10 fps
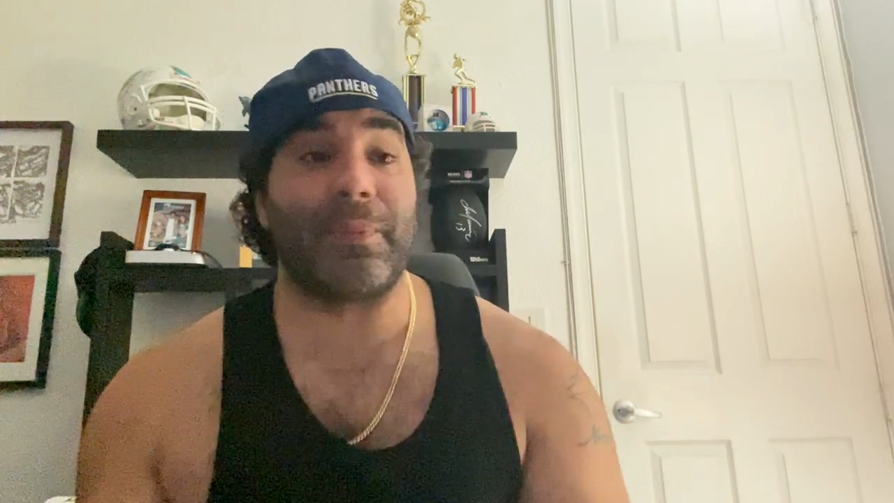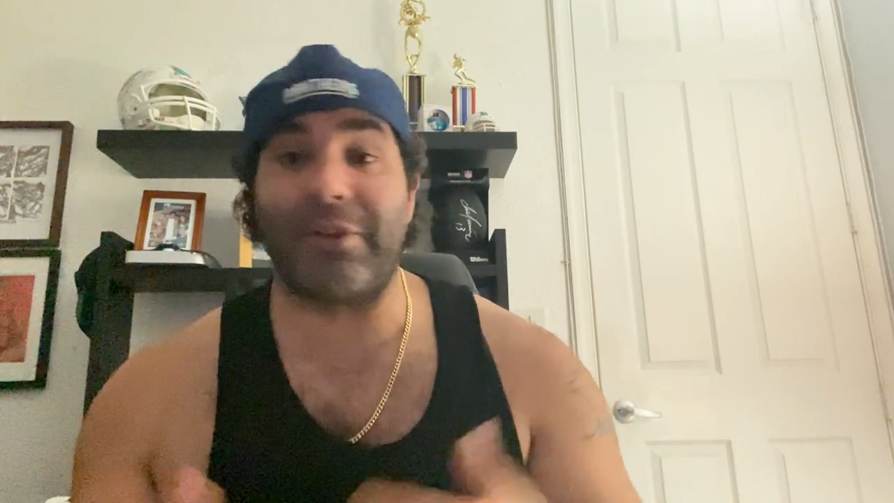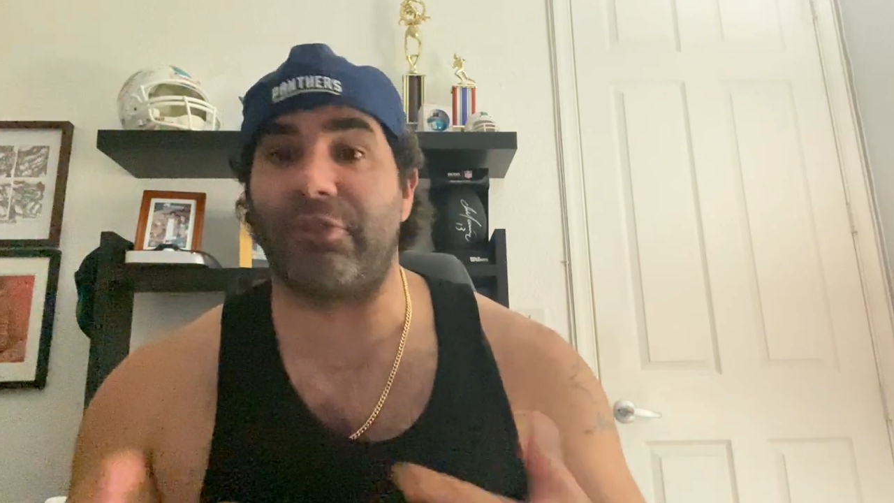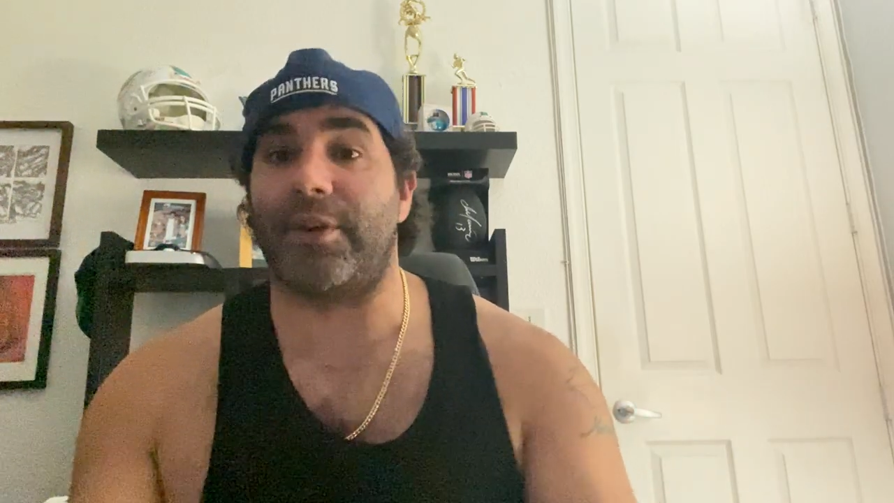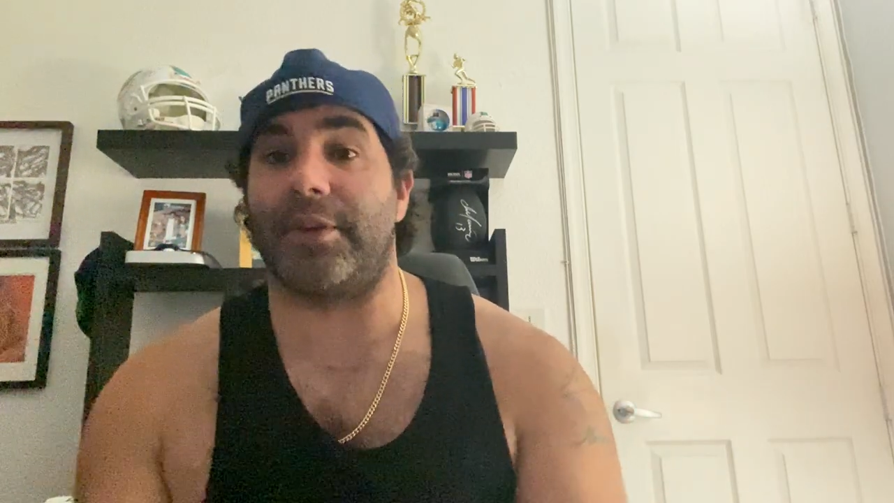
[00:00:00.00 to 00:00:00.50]

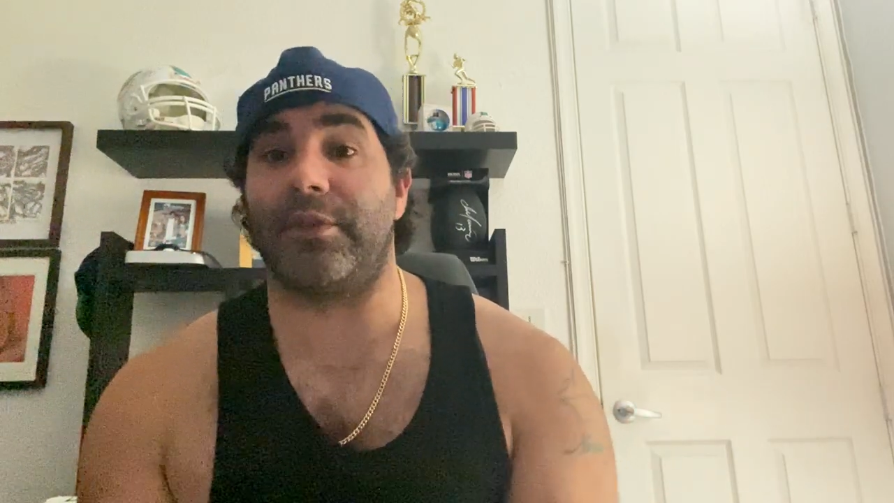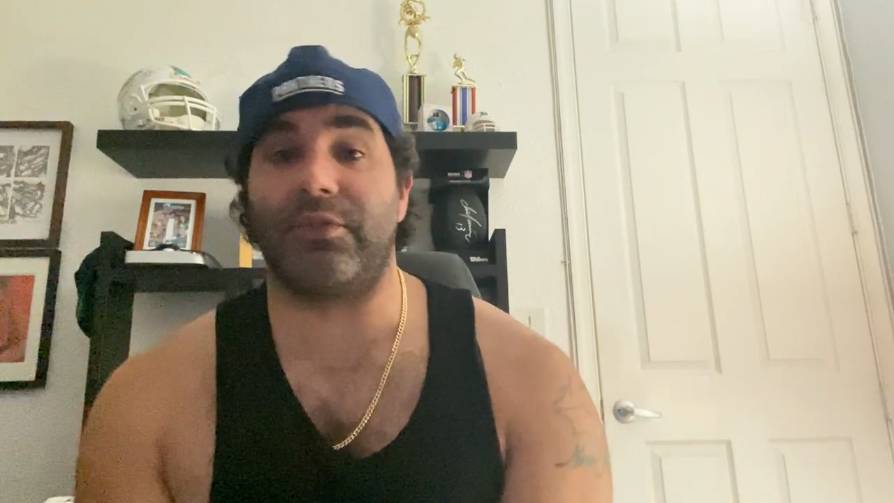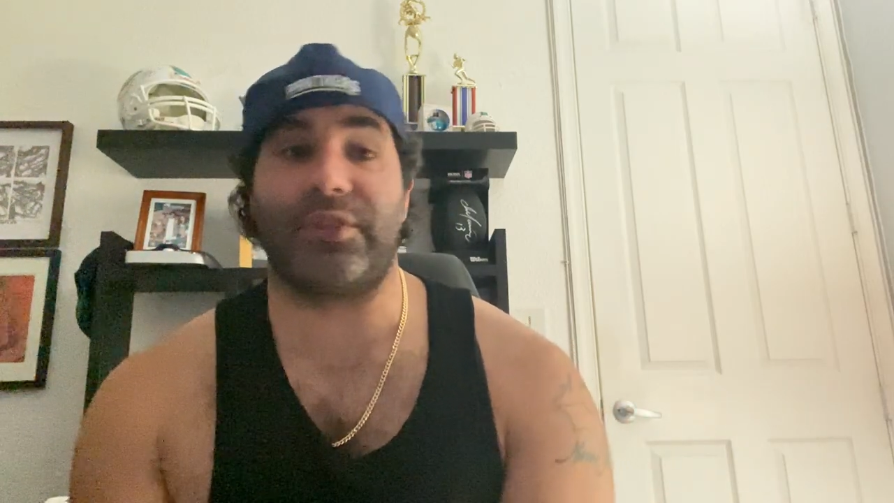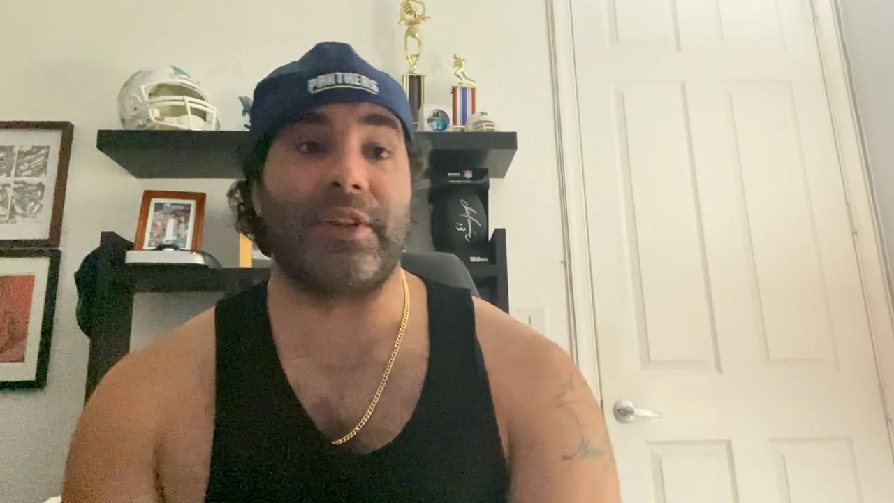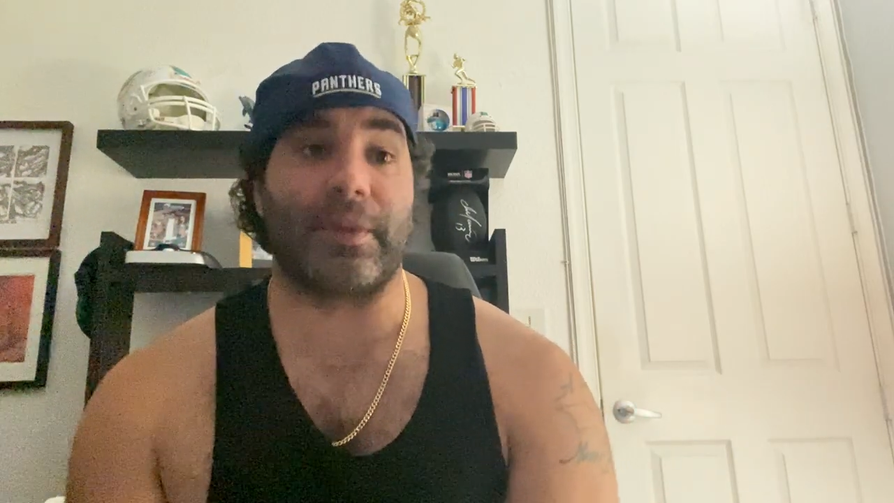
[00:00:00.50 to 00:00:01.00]
be fun
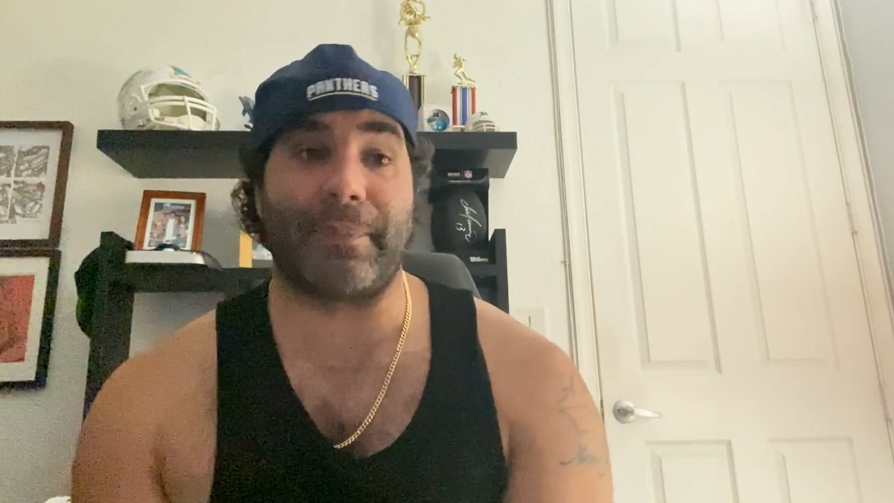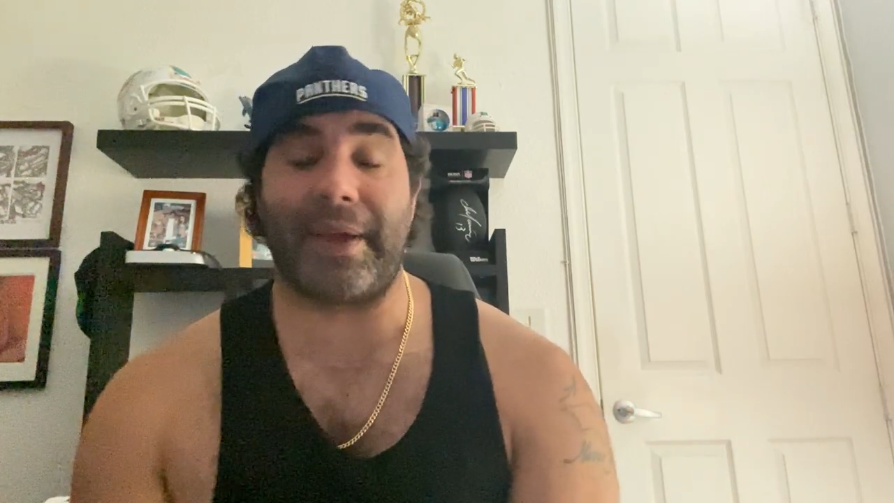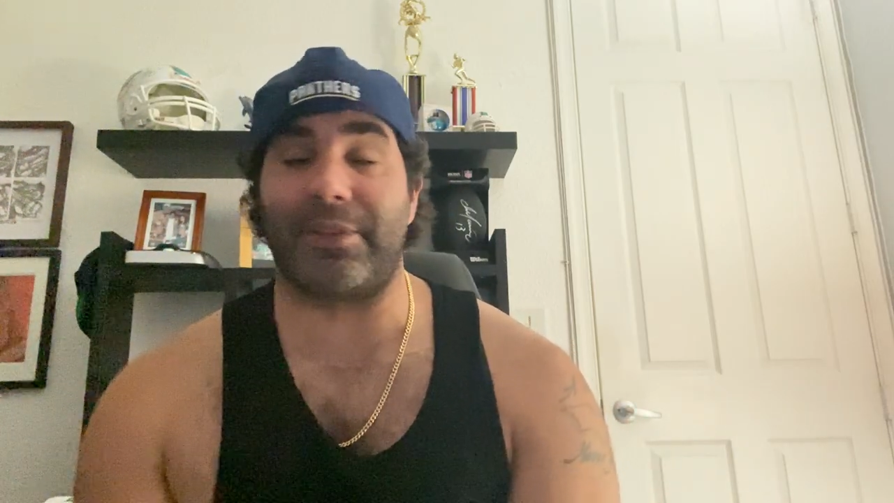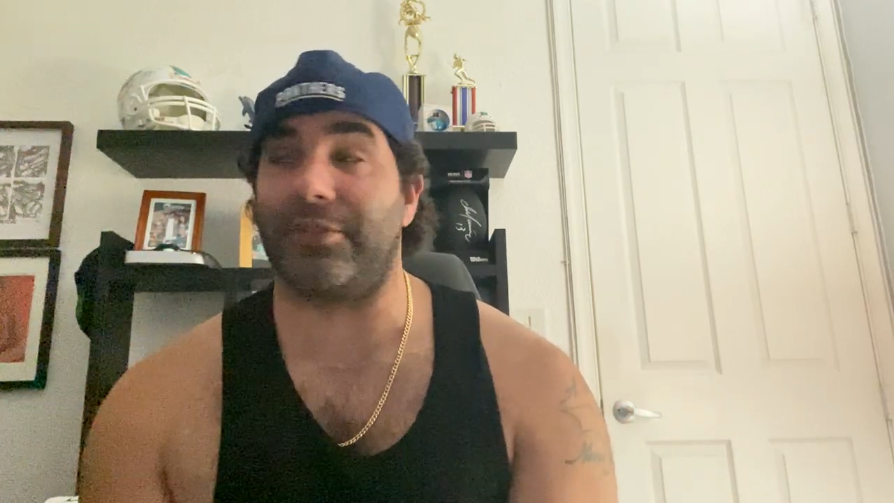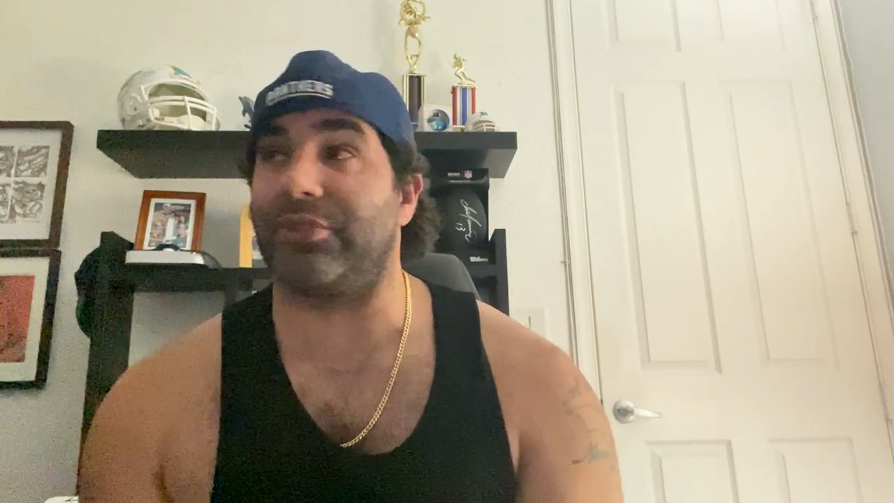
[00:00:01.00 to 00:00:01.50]
seeing the
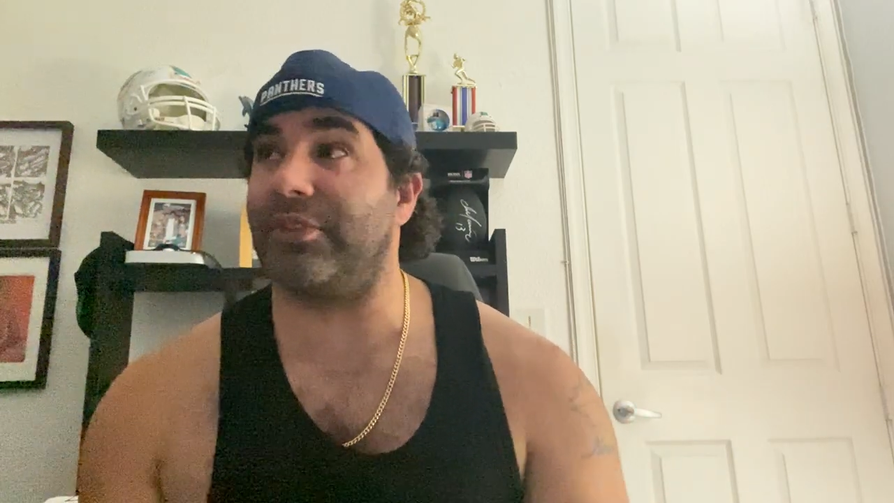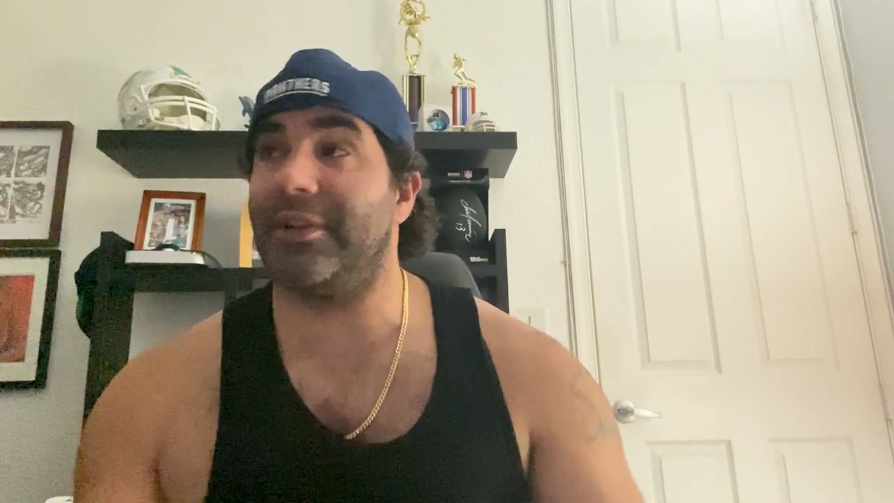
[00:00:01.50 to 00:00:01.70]
Panthers.